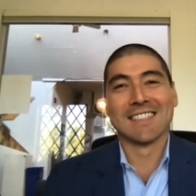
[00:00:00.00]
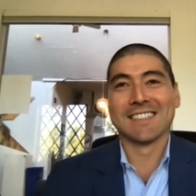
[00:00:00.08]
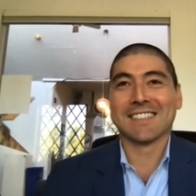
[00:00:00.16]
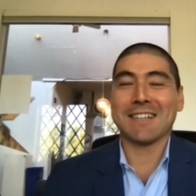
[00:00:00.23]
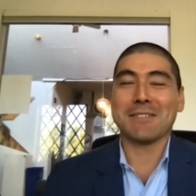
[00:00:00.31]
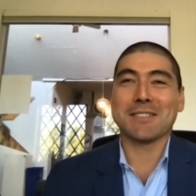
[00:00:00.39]

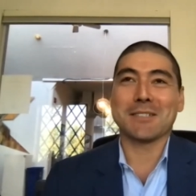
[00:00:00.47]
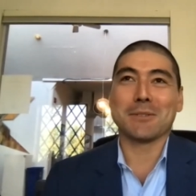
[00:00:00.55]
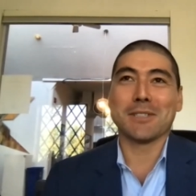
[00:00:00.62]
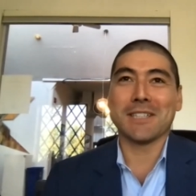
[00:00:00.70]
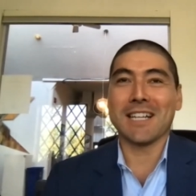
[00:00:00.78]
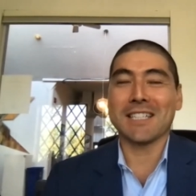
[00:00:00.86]
was a
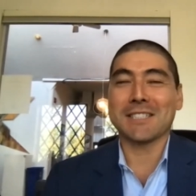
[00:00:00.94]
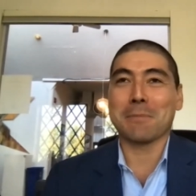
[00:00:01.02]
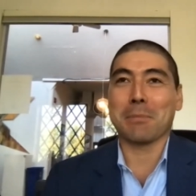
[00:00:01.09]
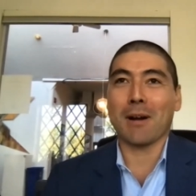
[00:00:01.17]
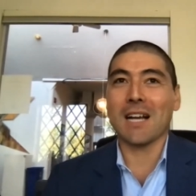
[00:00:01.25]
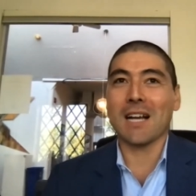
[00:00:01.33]
really nice
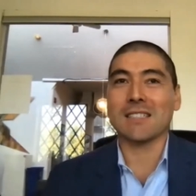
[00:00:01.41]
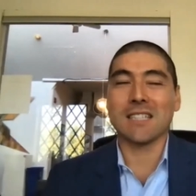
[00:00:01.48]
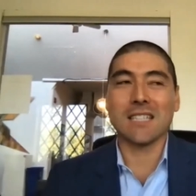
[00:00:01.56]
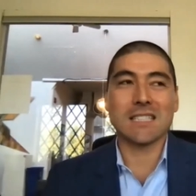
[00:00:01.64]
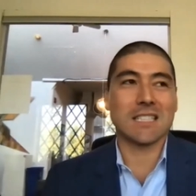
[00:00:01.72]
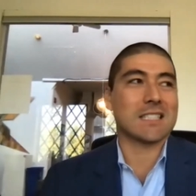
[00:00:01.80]
surprise.
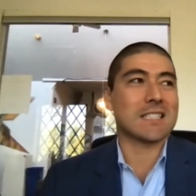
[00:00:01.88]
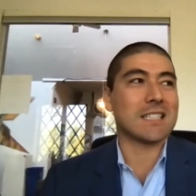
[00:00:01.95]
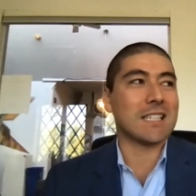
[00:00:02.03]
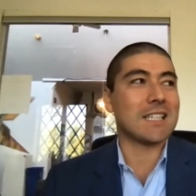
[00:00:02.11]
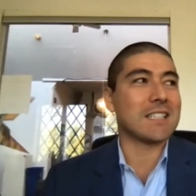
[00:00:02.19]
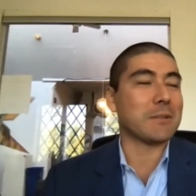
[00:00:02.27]
They just
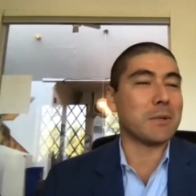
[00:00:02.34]
they